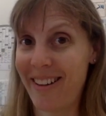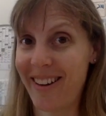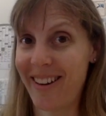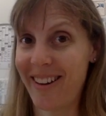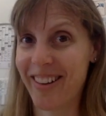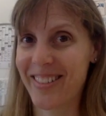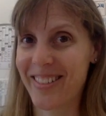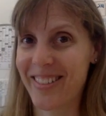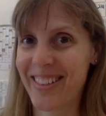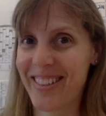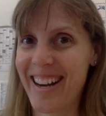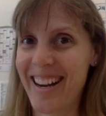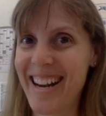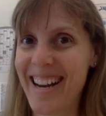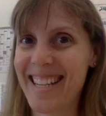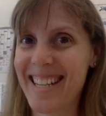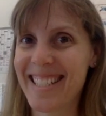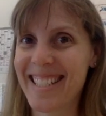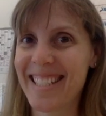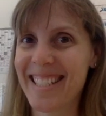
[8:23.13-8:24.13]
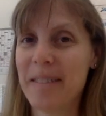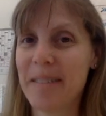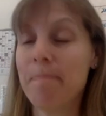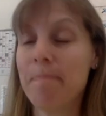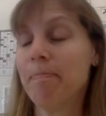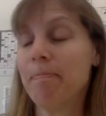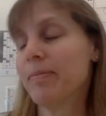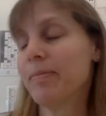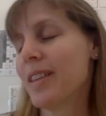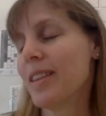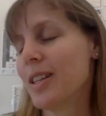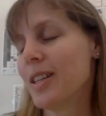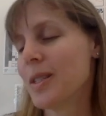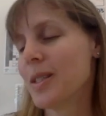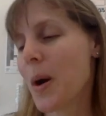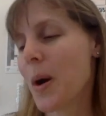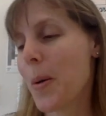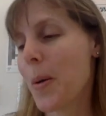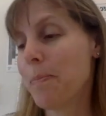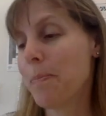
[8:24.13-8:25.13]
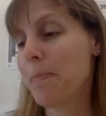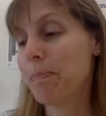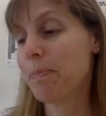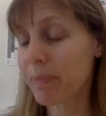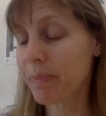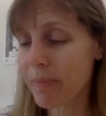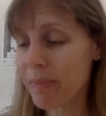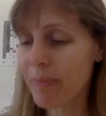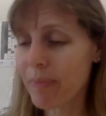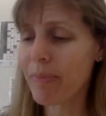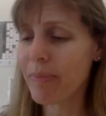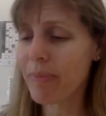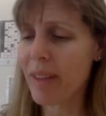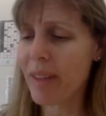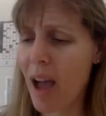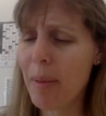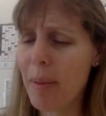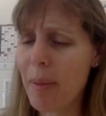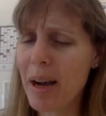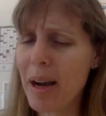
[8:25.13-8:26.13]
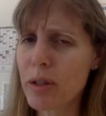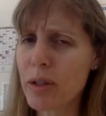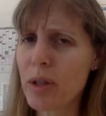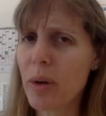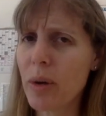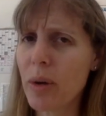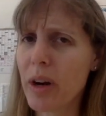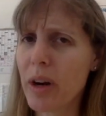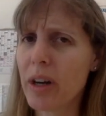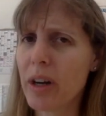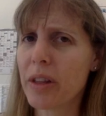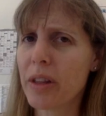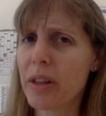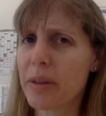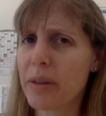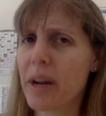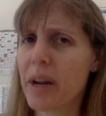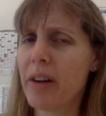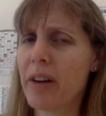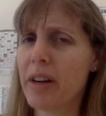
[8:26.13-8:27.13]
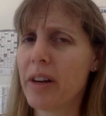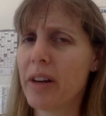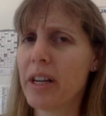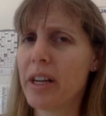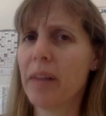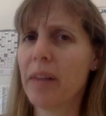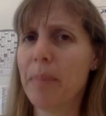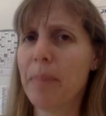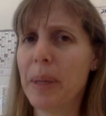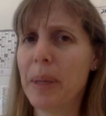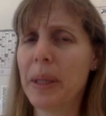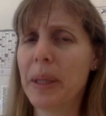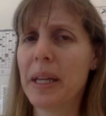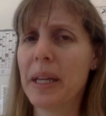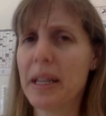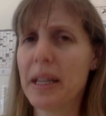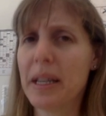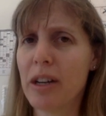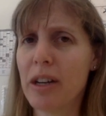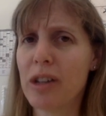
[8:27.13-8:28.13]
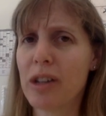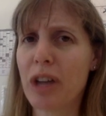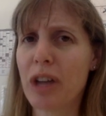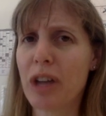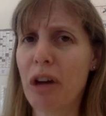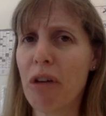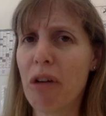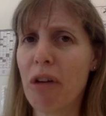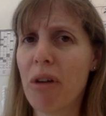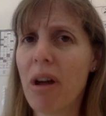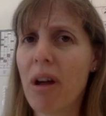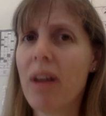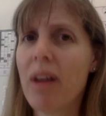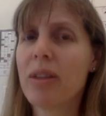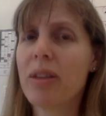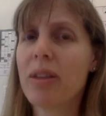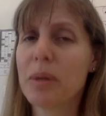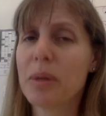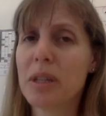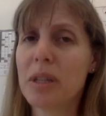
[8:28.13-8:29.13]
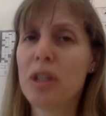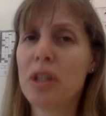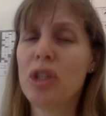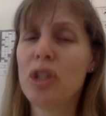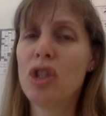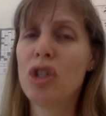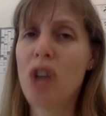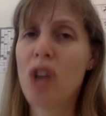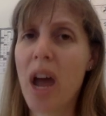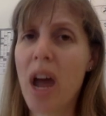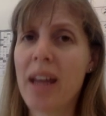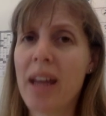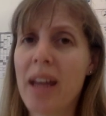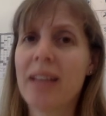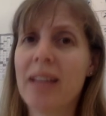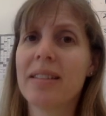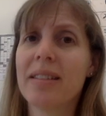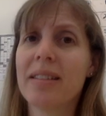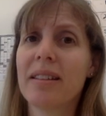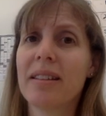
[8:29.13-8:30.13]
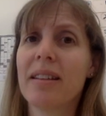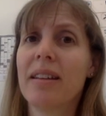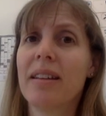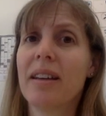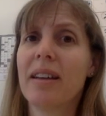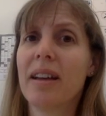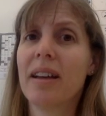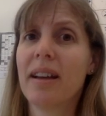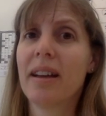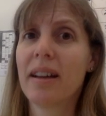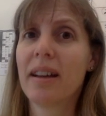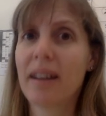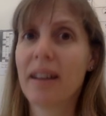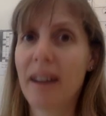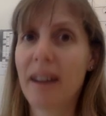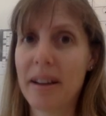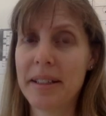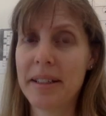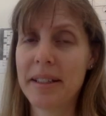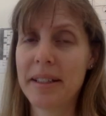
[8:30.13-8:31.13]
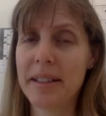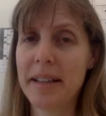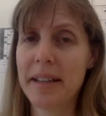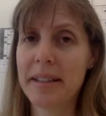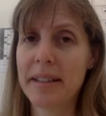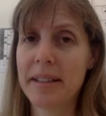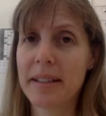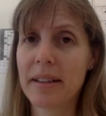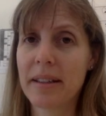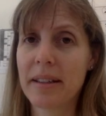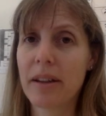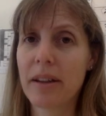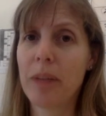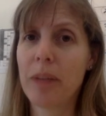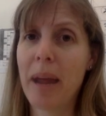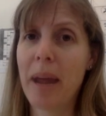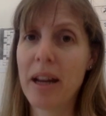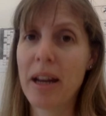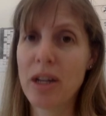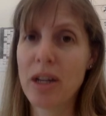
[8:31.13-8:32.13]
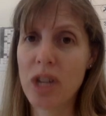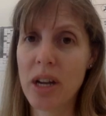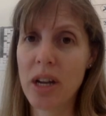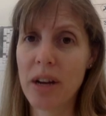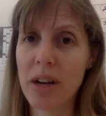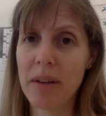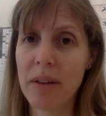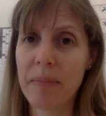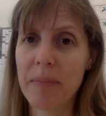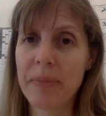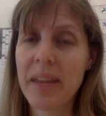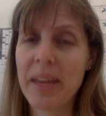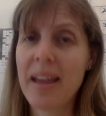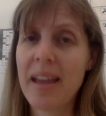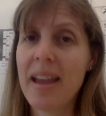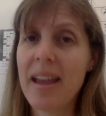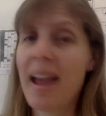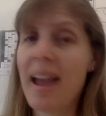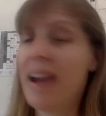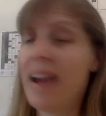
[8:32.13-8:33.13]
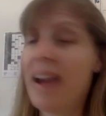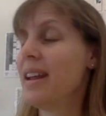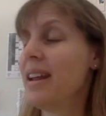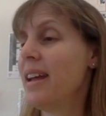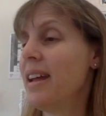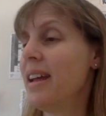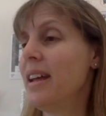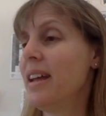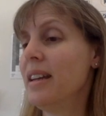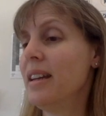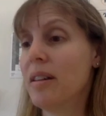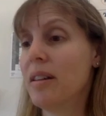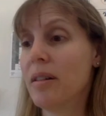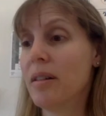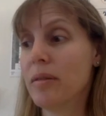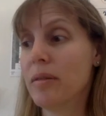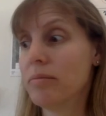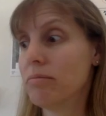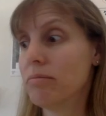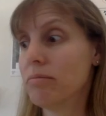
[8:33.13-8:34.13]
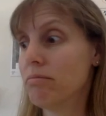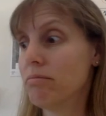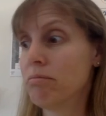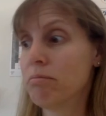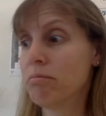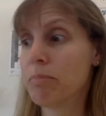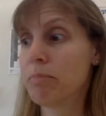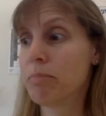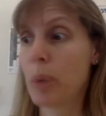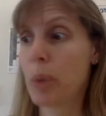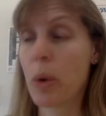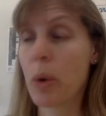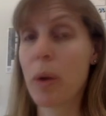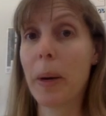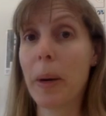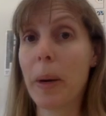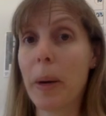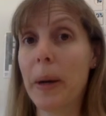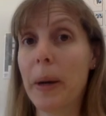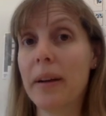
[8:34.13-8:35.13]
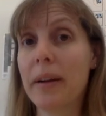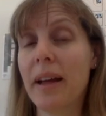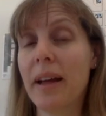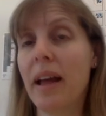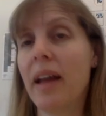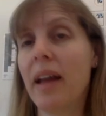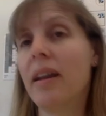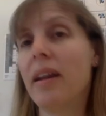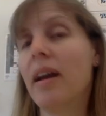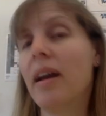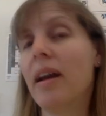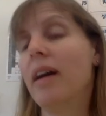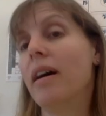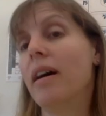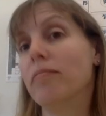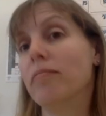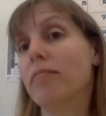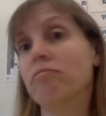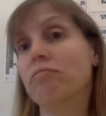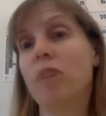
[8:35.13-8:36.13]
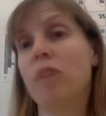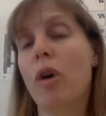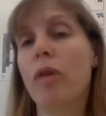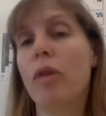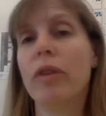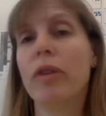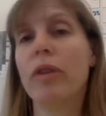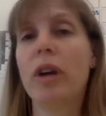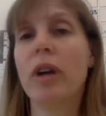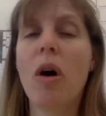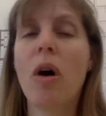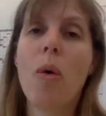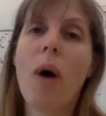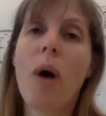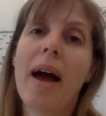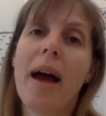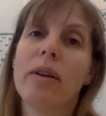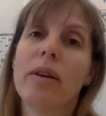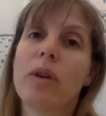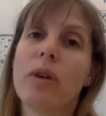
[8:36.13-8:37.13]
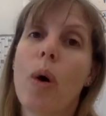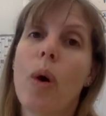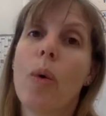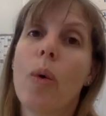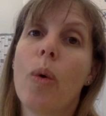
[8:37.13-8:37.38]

Right? So about 200 to 300 million years ago, there was a giant continent called Pangaea, and it broke apart, and over, I don't know,